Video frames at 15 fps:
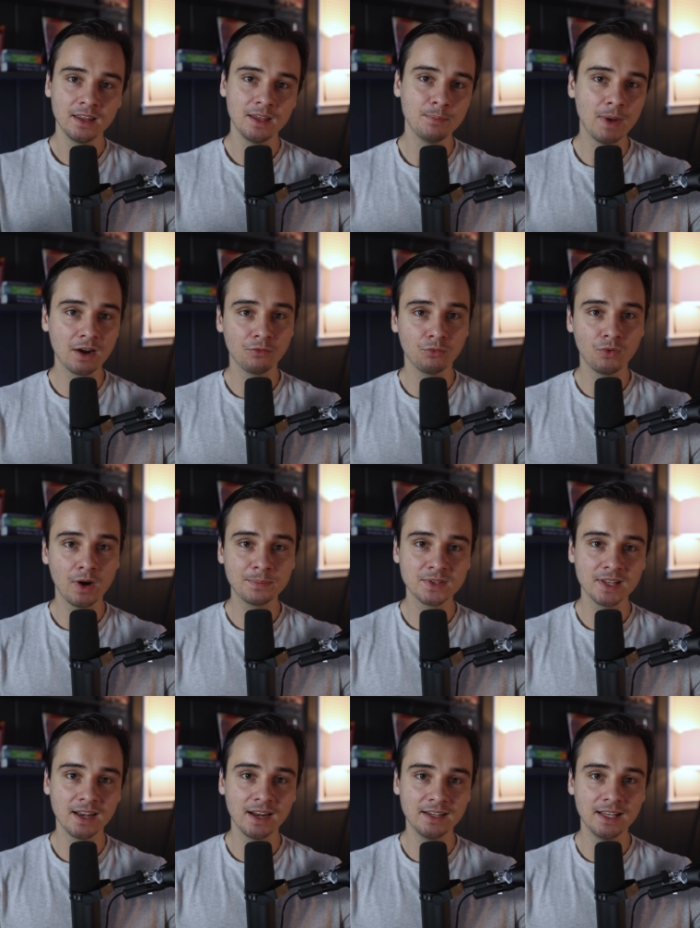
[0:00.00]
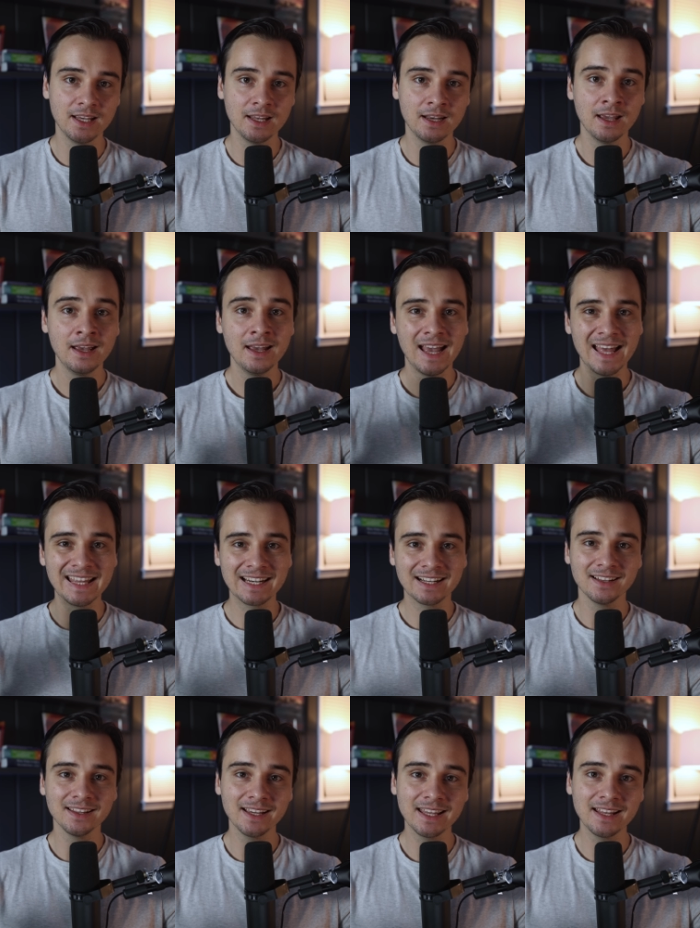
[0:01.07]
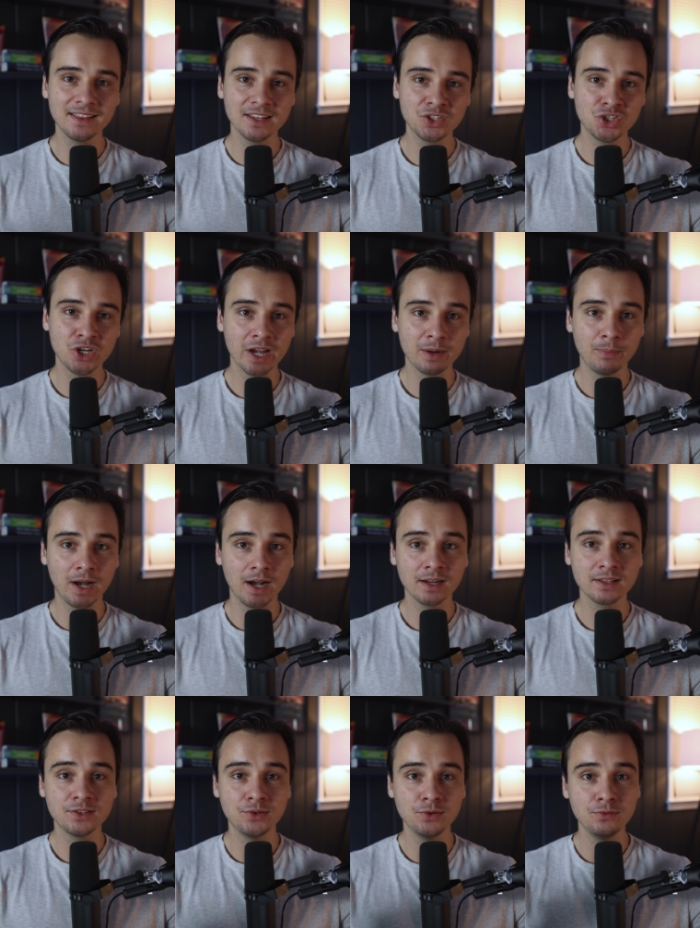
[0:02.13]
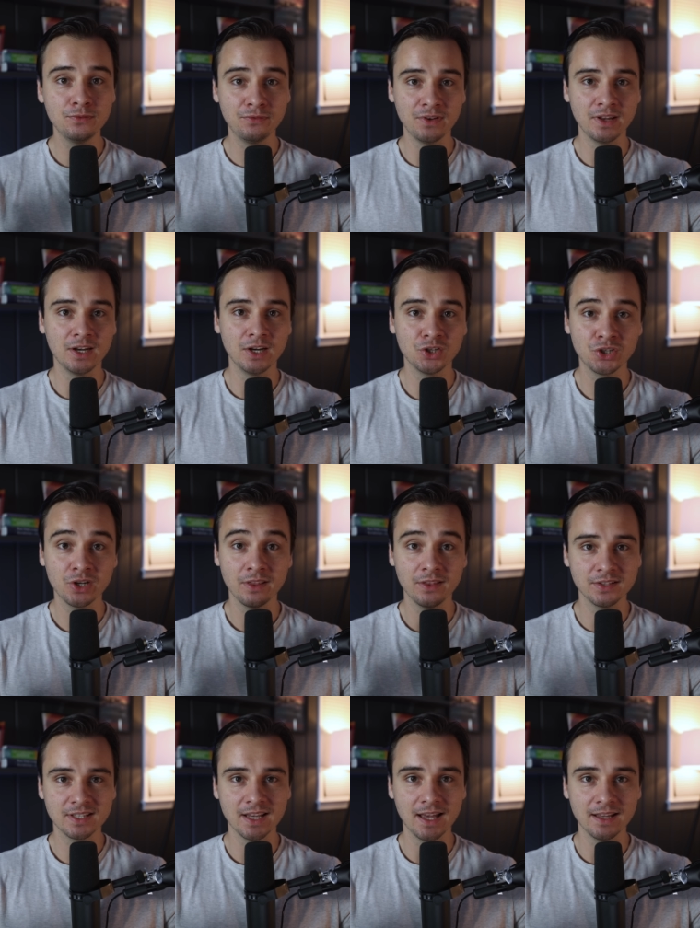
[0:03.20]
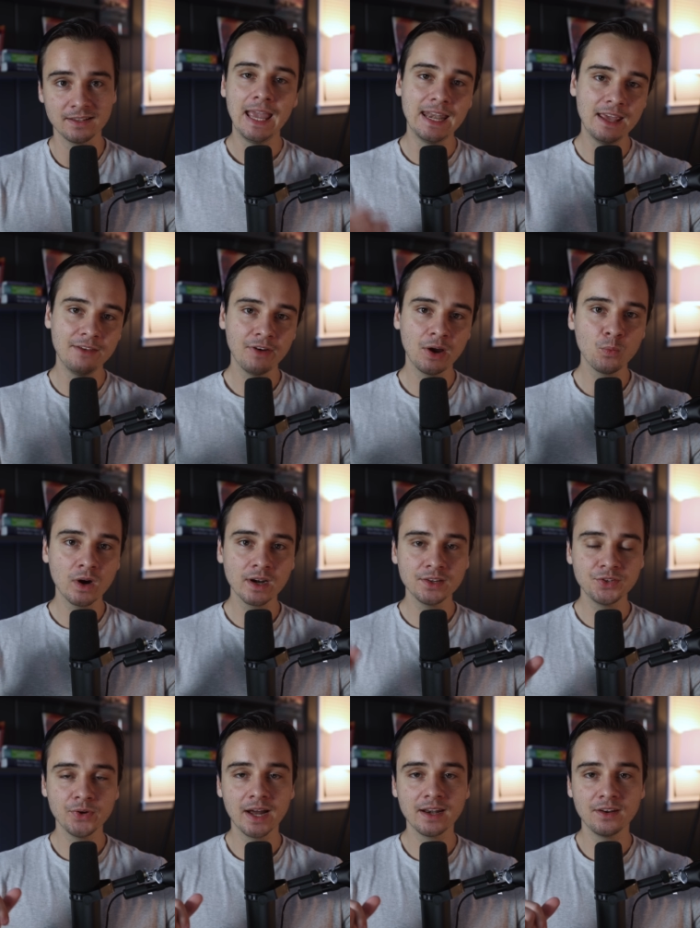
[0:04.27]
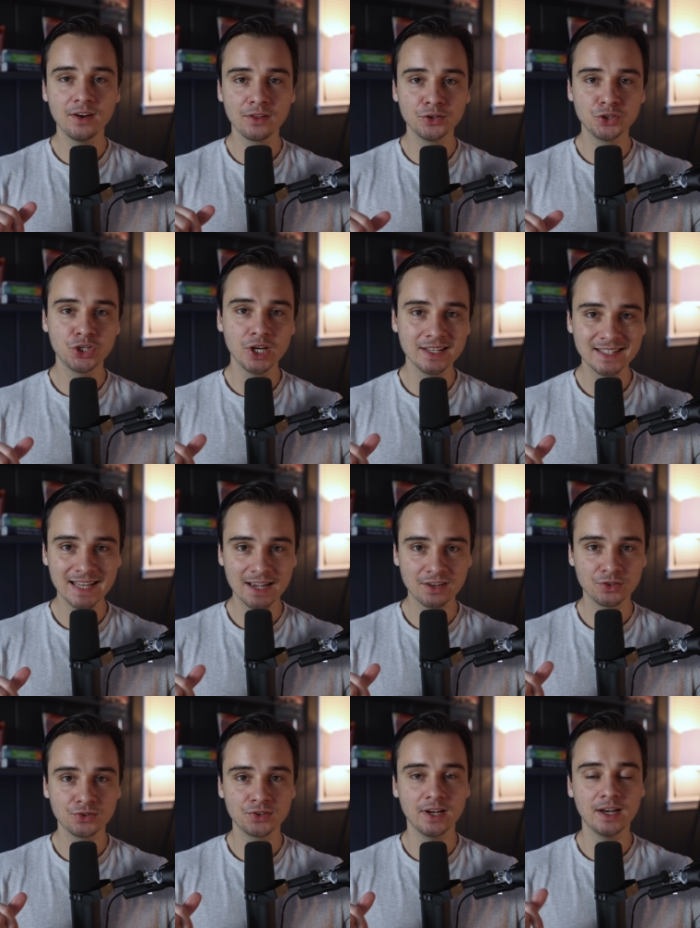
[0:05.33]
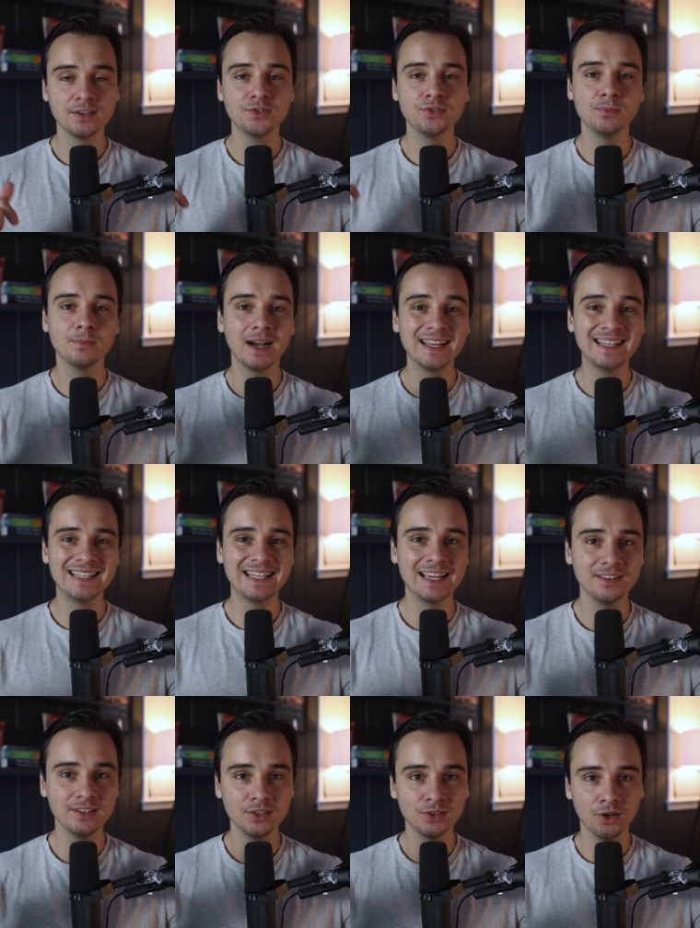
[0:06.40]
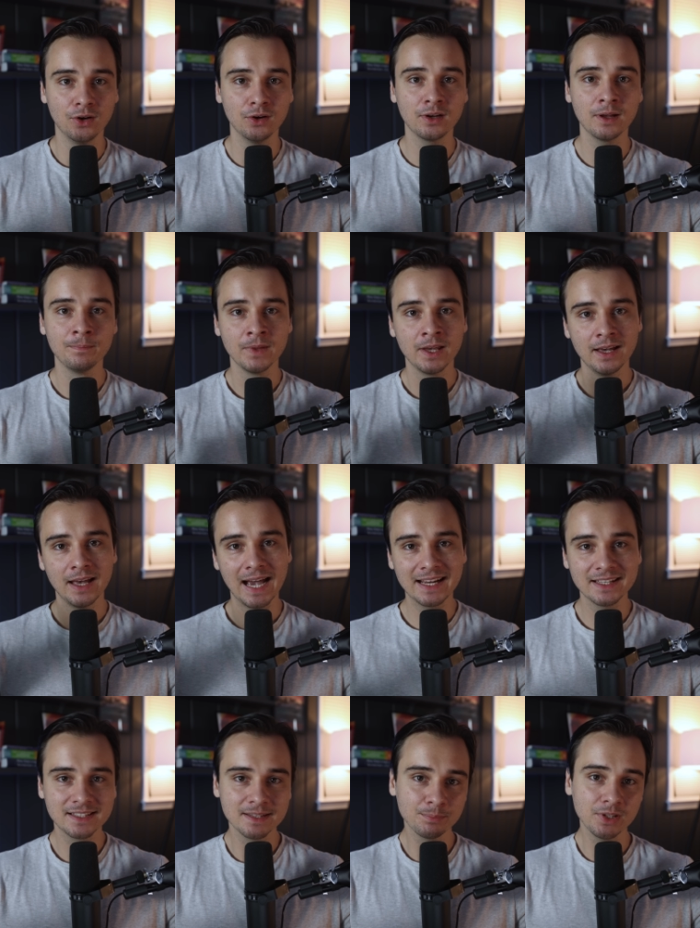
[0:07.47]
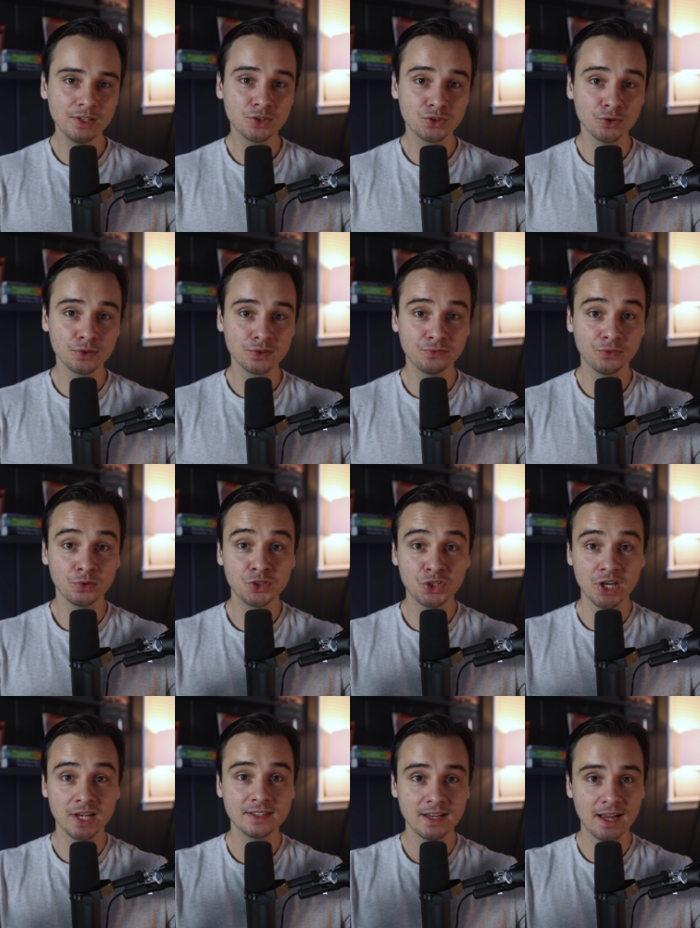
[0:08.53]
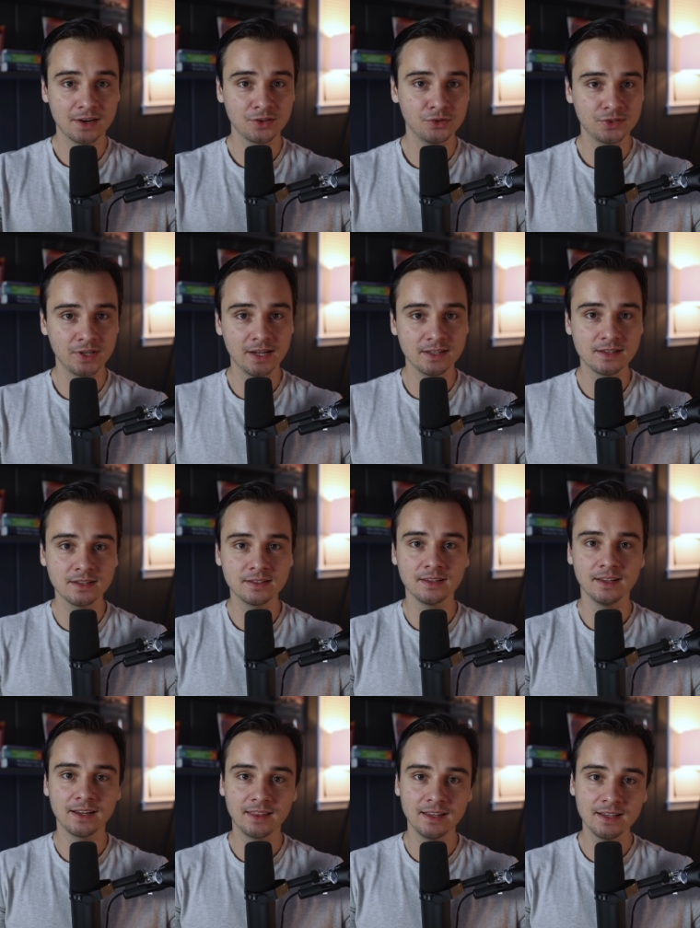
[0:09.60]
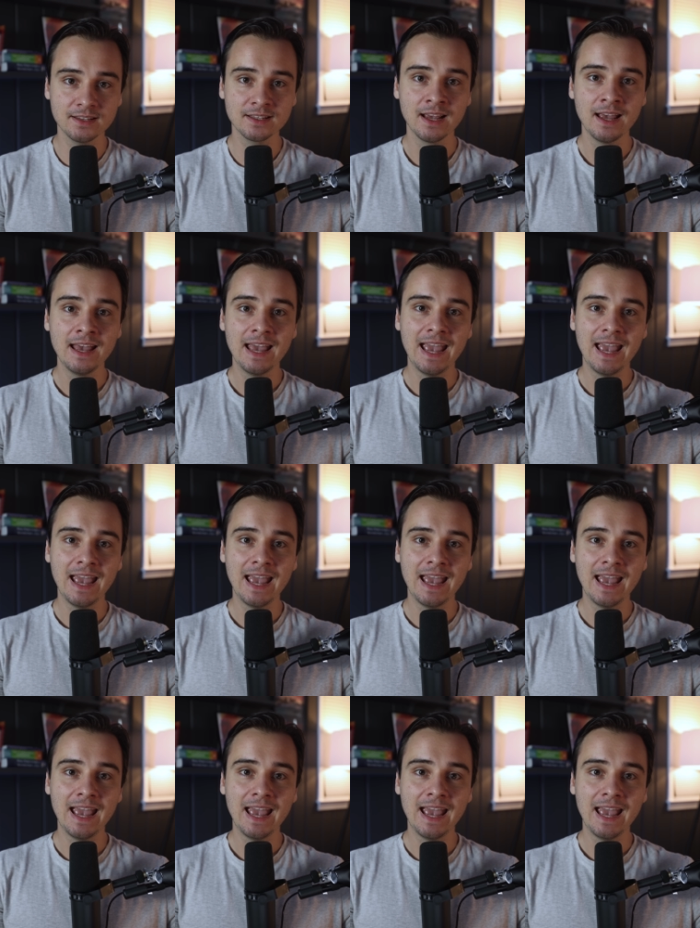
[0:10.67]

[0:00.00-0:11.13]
the amount of reps that I did, and then clicking this checkbox to finish the set. And if I wanted to add another chest exercise to my daily log, I could simply search for chest exercises like this